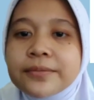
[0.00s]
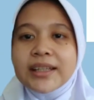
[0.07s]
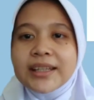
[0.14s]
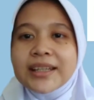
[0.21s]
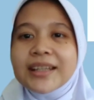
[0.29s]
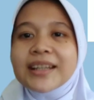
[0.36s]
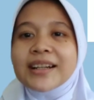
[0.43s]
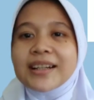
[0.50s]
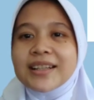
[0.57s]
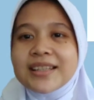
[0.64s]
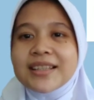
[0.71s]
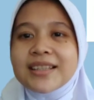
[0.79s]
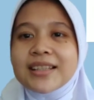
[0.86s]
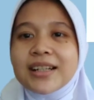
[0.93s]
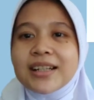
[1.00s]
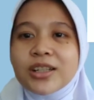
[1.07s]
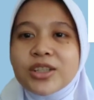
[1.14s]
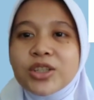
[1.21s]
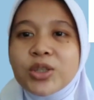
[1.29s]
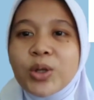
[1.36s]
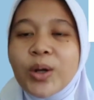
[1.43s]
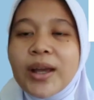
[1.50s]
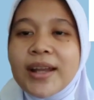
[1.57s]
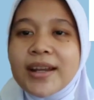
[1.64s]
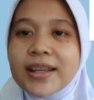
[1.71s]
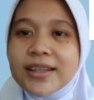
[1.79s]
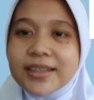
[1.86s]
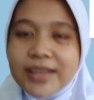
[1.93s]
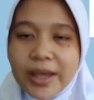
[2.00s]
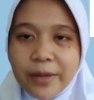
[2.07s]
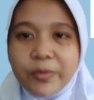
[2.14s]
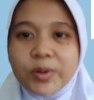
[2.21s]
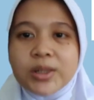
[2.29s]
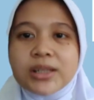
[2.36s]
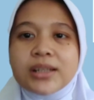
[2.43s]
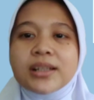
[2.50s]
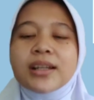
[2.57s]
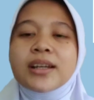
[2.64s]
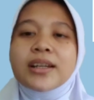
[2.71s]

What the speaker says: Here is also an example: